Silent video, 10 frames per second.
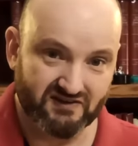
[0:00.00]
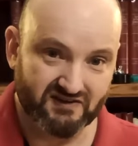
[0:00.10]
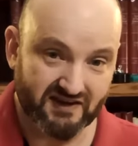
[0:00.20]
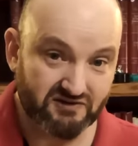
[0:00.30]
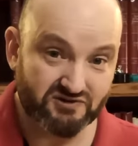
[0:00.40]

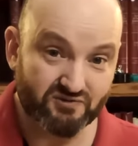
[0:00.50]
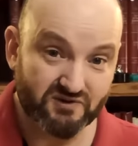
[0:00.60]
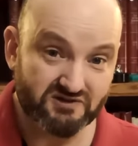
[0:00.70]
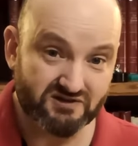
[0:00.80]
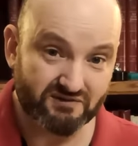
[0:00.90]
here's the
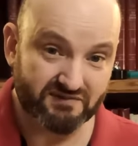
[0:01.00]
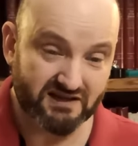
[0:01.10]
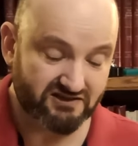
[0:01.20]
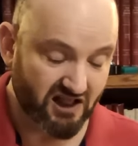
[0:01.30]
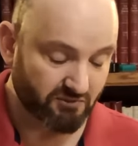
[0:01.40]
wisdom that
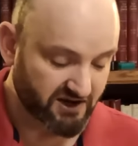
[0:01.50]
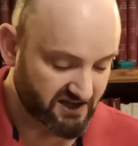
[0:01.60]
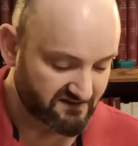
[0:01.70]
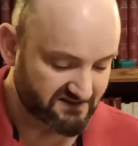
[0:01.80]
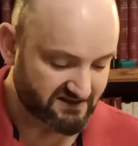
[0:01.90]
Solomon
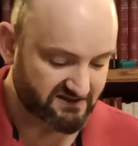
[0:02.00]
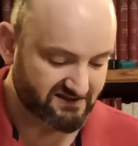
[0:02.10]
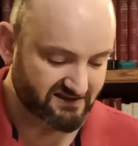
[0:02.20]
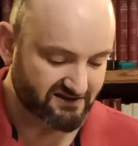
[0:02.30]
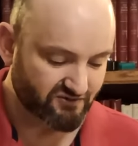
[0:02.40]
gives us.
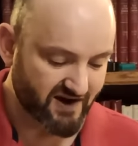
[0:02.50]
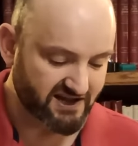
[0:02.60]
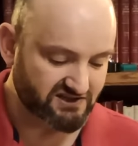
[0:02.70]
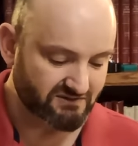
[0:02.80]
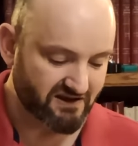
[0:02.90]
The
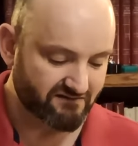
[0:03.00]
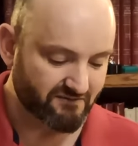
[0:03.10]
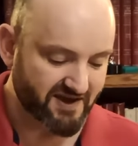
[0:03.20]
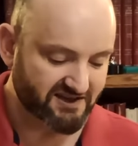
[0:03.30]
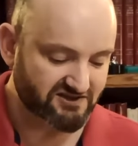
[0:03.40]
ransom of a
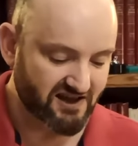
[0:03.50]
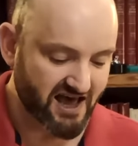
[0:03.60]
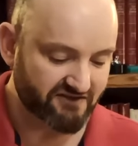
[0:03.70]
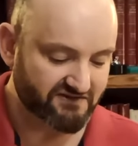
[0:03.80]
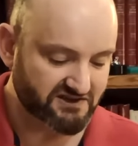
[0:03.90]
man's
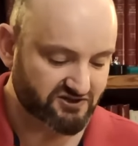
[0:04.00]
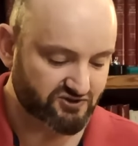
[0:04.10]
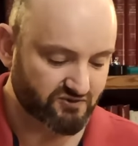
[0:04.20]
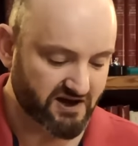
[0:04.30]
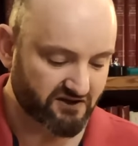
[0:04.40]
life is his
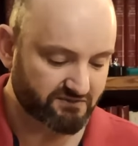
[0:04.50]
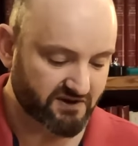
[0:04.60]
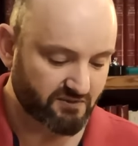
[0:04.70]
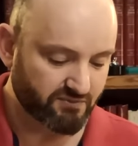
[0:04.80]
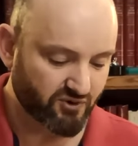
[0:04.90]
wealth, but
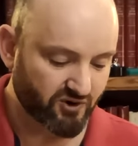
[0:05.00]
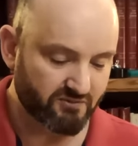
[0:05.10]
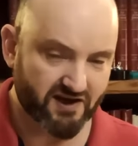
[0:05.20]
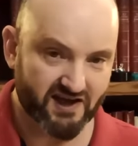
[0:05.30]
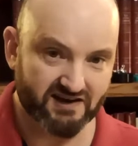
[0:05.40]
a poor
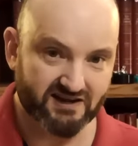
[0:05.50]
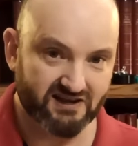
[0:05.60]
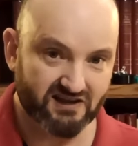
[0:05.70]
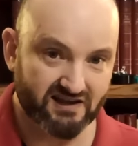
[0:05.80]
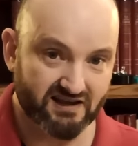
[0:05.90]
man
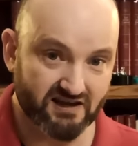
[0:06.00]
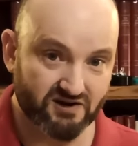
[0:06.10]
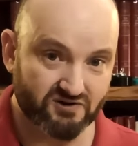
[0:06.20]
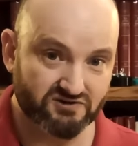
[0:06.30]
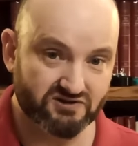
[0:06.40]

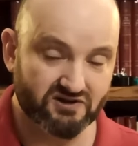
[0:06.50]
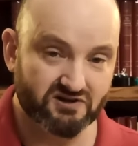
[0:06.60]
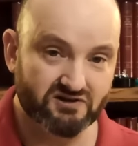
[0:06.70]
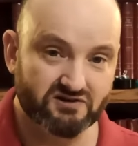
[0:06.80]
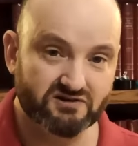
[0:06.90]
hears
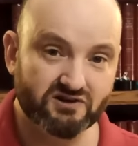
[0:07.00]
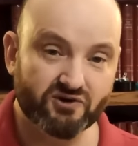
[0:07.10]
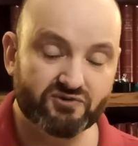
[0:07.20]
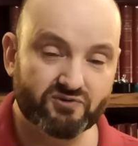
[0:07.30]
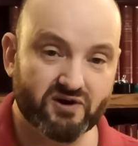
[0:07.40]
no
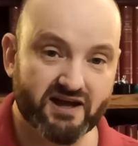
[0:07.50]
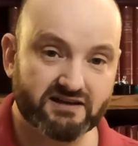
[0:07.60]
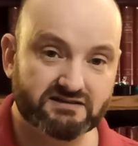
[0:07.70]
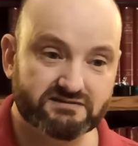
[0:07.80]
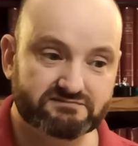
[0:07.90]

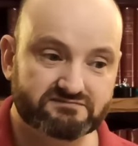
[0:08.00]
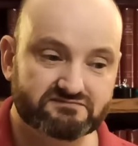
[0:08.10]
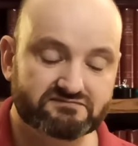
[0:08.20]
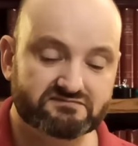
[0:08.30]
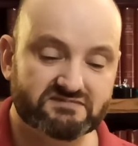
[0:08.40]
threat.
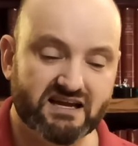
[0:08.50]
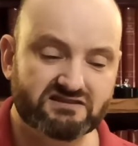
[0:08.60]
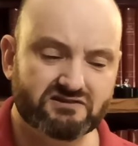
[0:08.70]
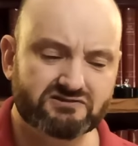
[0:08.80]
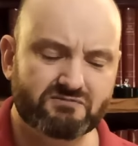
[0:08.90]
Okay,
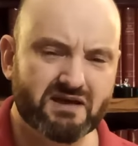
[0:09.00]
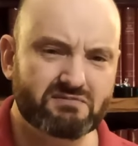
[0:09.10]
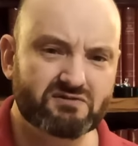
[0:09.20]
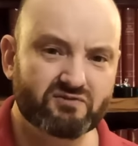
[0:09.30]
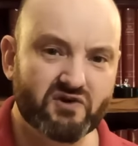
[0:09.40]
so maybe
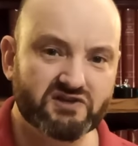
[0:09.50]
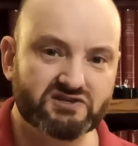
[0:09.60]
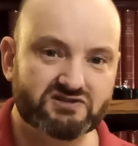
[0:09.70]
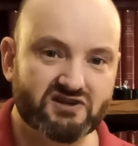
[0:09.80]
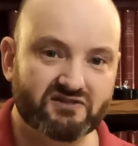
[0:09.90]
rich
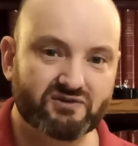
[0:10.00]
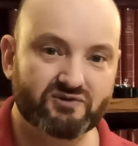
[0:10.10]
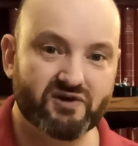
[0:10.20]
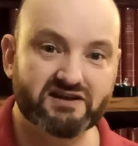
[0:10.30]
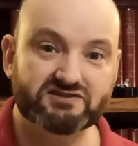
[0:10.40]
is not the greatest